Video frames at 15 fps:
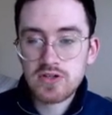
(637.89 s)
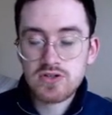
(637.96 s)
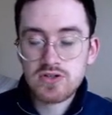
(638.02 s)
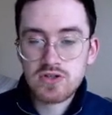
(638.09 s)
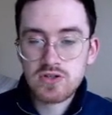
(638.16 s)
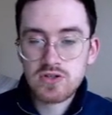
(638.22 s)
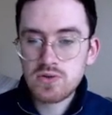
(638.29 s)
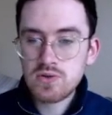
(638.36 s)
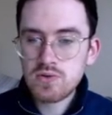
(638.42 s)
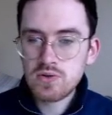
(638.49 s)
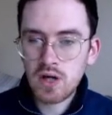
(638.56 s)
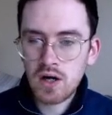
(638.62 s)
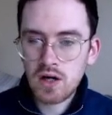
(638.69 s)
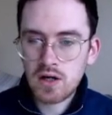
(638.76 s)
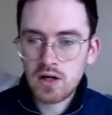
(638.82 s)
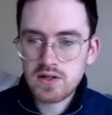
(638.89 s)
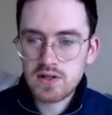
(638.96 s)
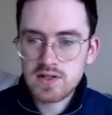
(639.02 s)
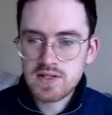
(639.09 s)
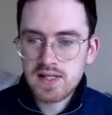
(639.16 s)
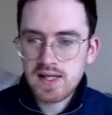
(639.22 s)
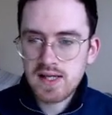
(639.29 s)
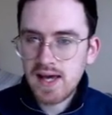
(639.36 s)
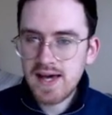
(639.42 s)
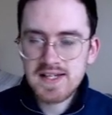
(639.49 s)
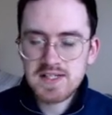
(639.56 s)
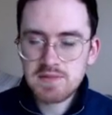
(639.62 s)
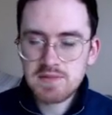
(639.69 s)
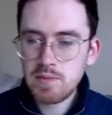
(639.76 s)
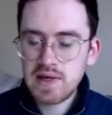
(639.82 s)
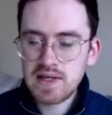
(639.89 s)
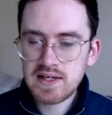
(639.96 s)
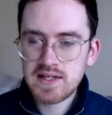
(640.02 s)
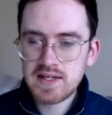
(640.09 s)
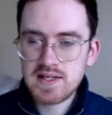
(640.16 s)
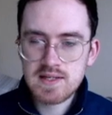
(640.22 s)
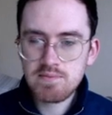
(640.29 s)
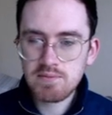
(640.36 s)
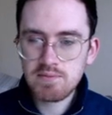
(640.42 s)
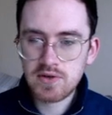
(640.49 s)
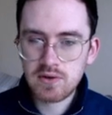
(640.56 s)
2 cars can't be made any simpler.